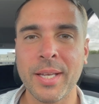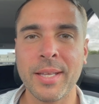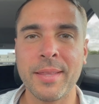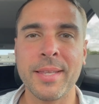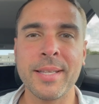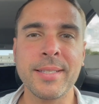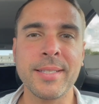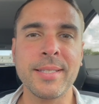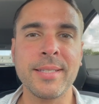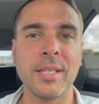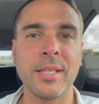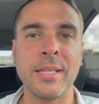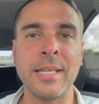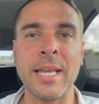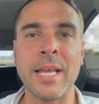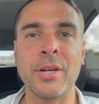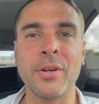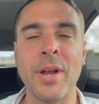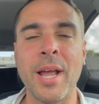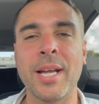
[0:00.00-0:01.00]
This is the
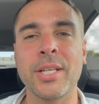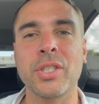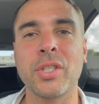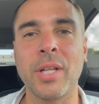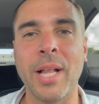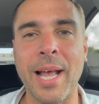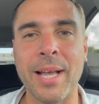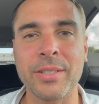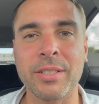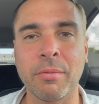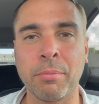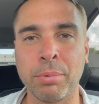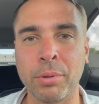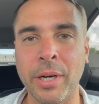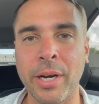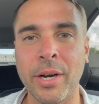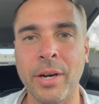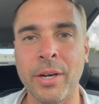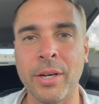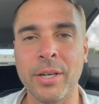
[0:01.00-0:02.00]
International House of
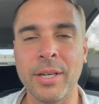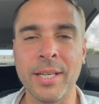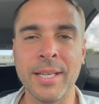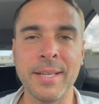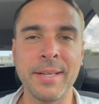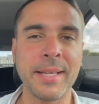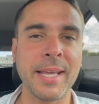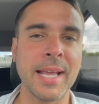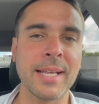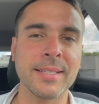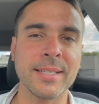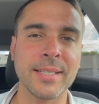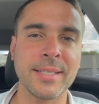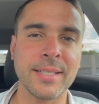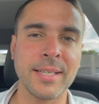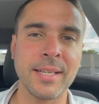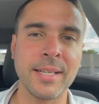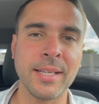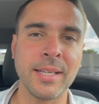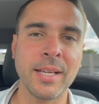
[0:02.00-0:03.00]
Prayer in Kansas
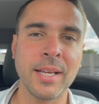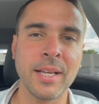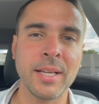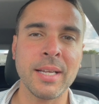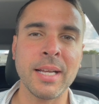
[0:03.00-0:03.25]
City.